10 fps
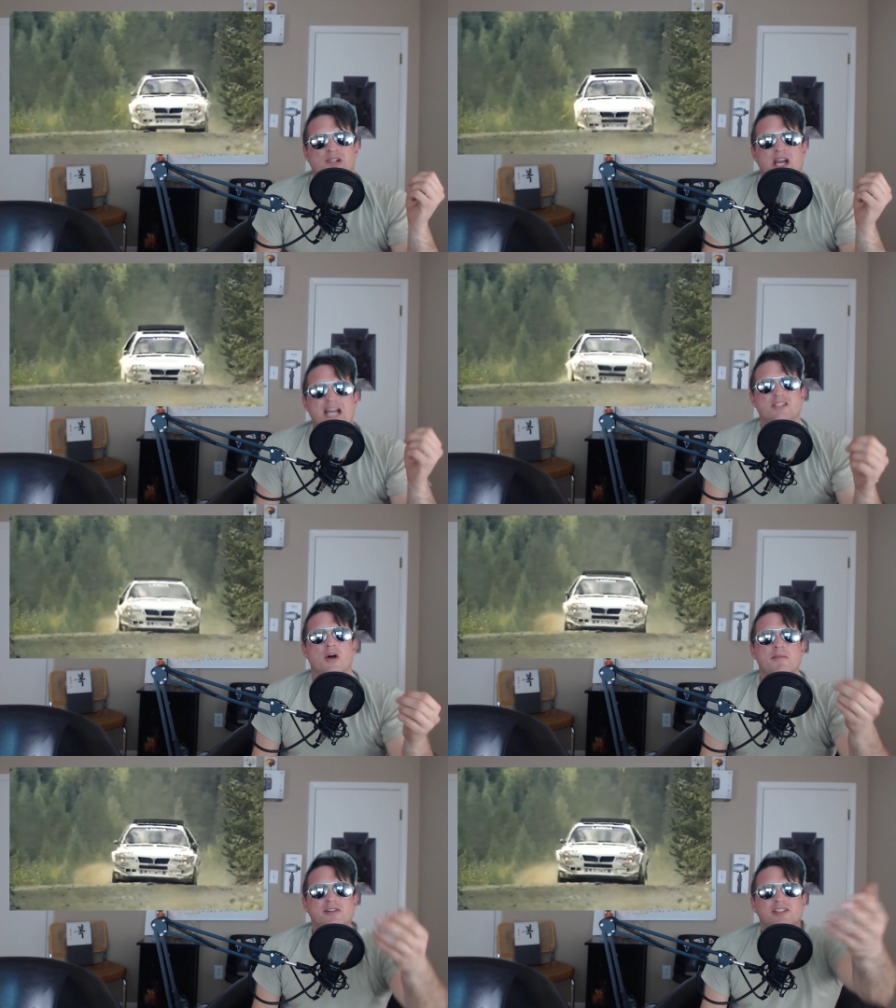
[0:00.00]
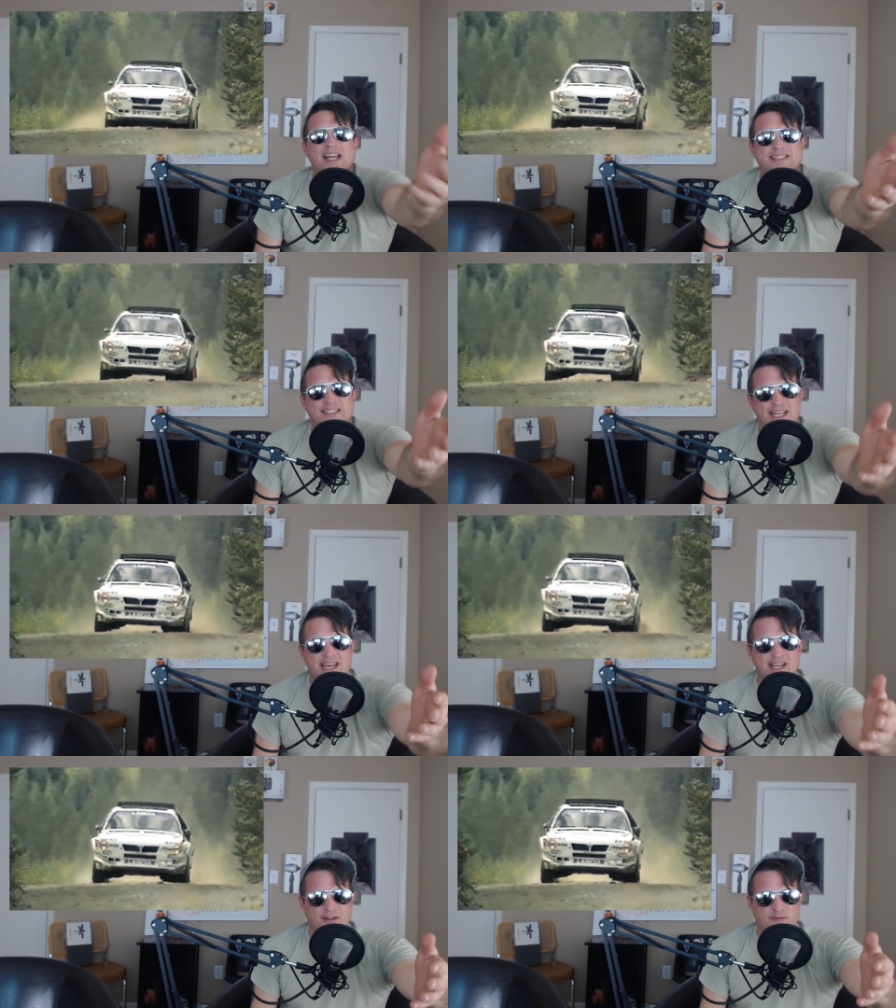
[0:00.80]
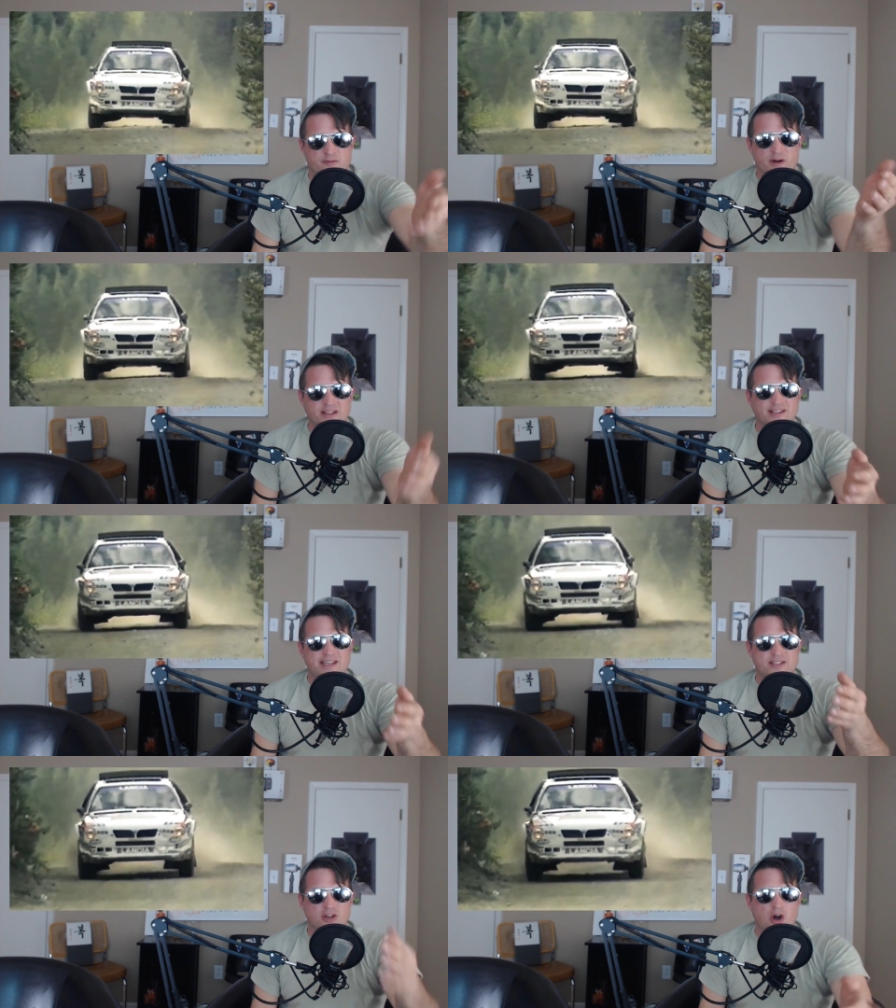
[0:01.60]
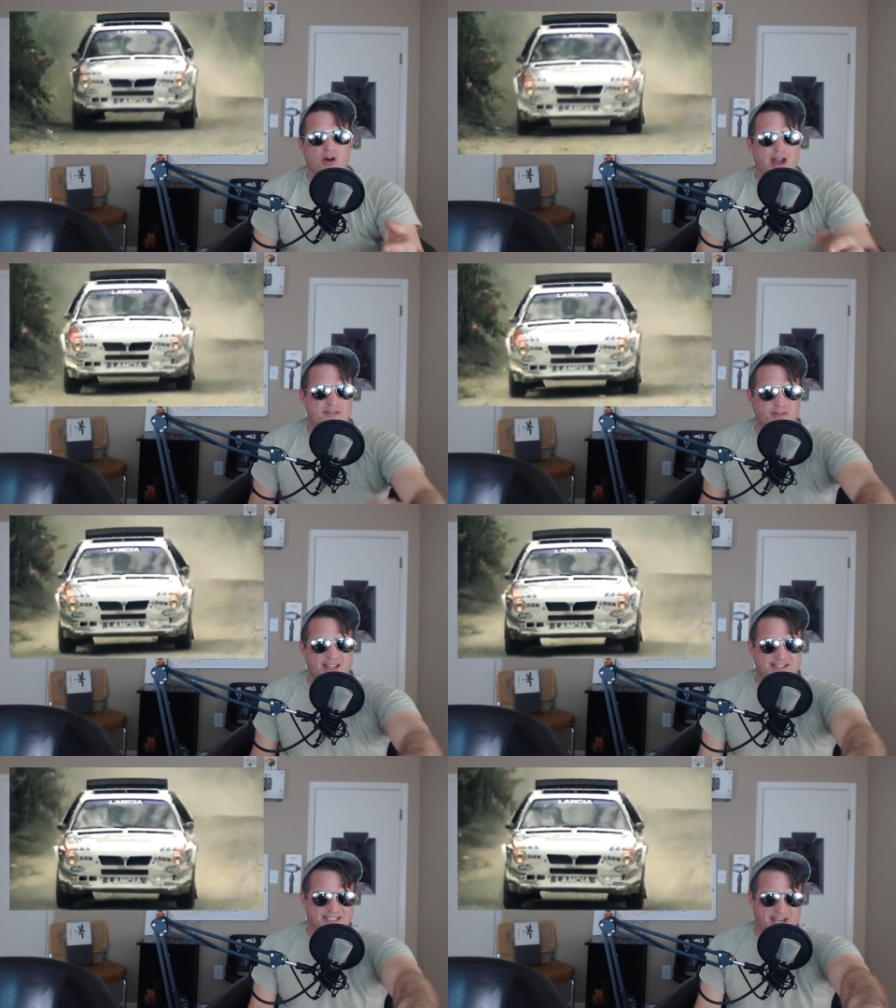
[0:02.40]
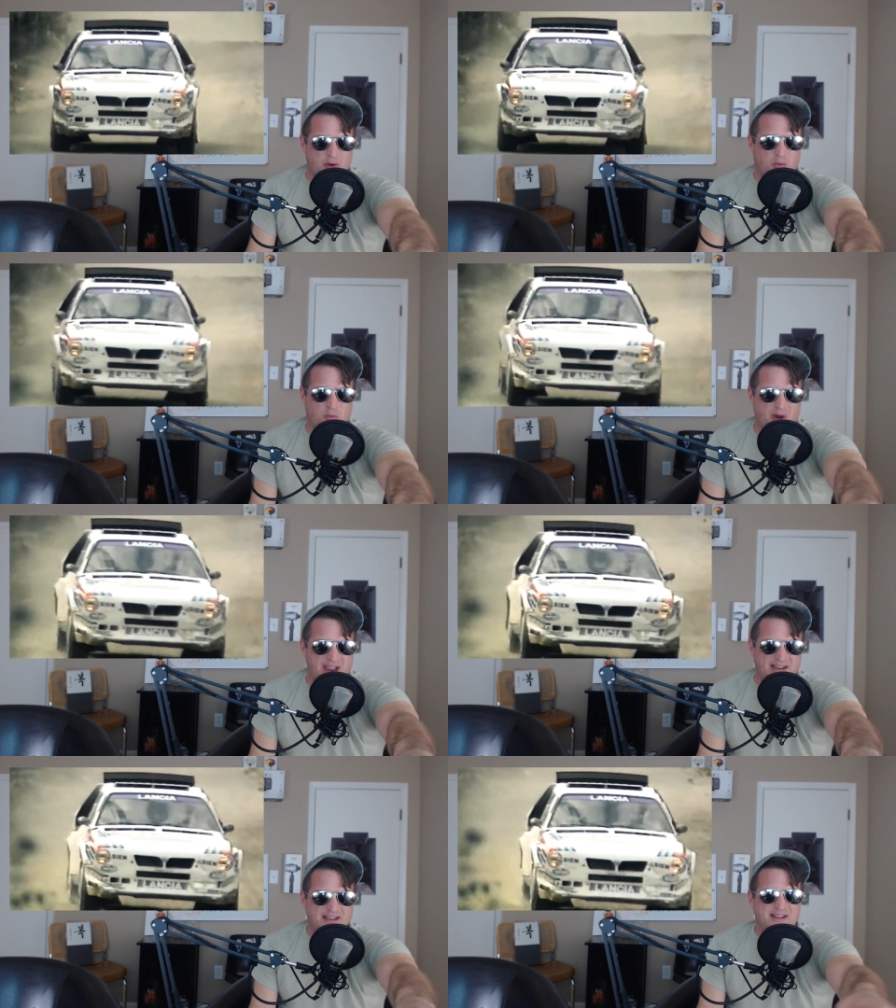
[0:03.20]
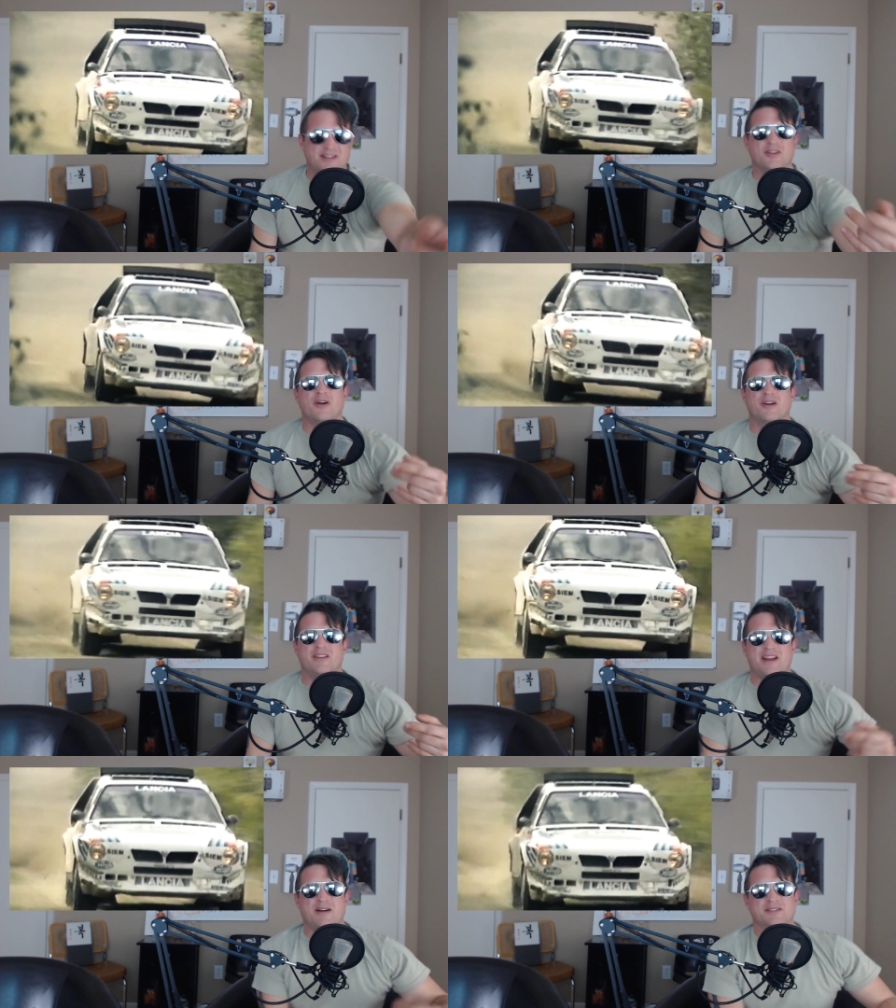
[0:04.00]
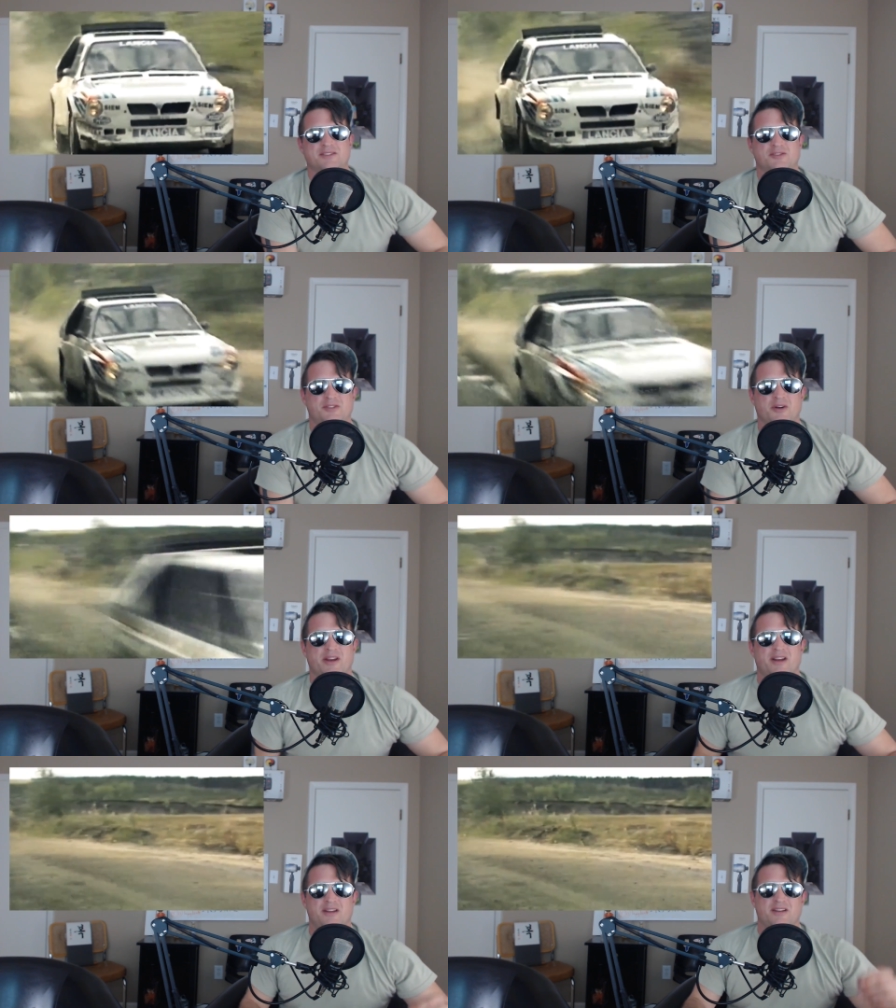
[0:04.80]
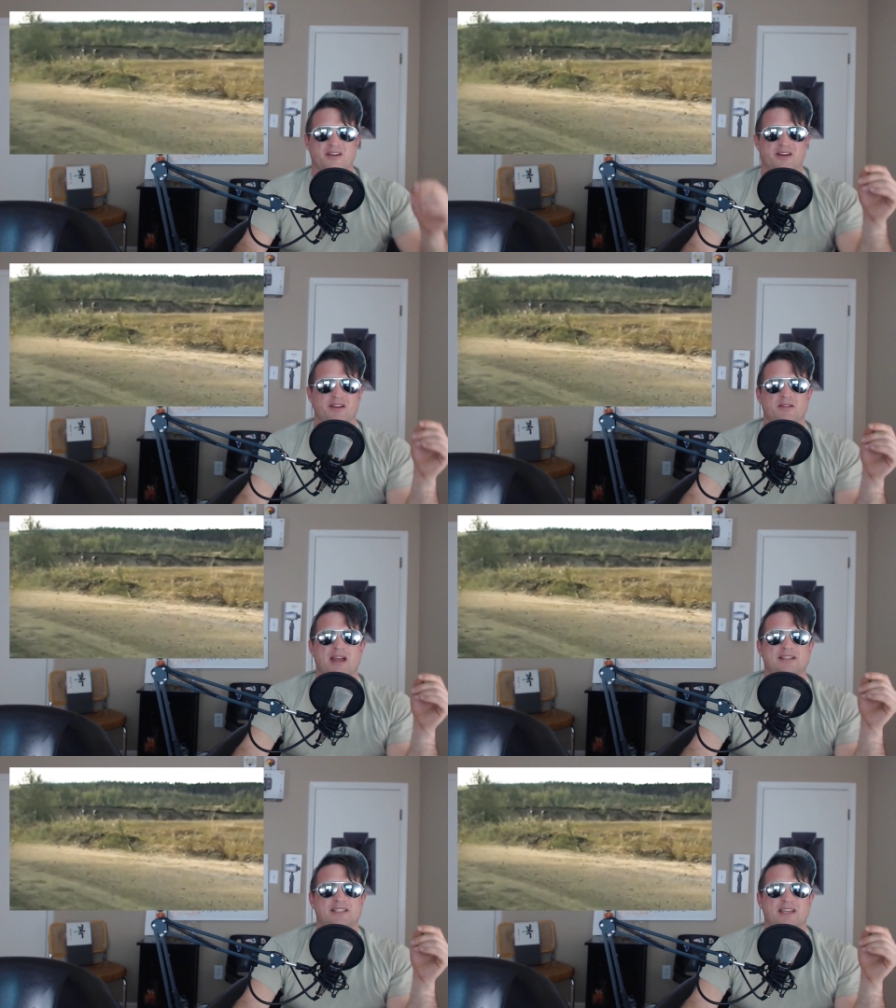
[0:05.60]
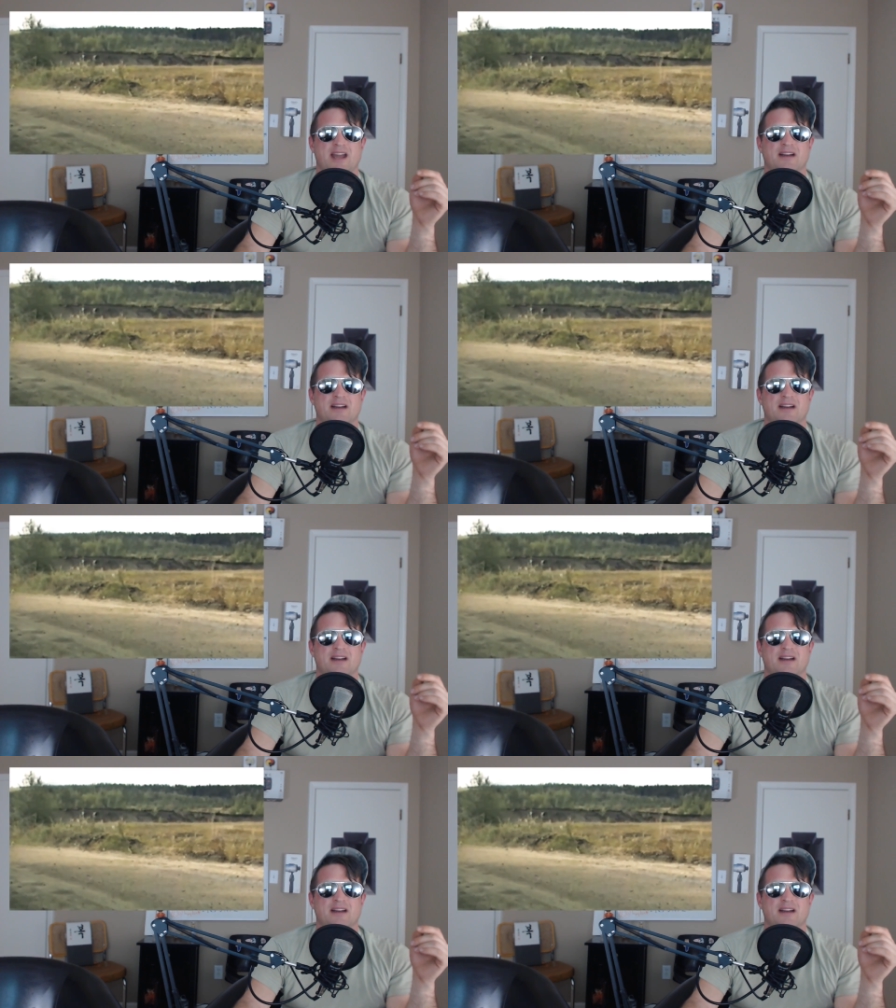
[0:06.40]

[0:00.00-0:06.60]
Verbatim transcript: It's almost like seeing a friendly dog. I've let this go way longer than I was gonna, gonna exit. Yeah.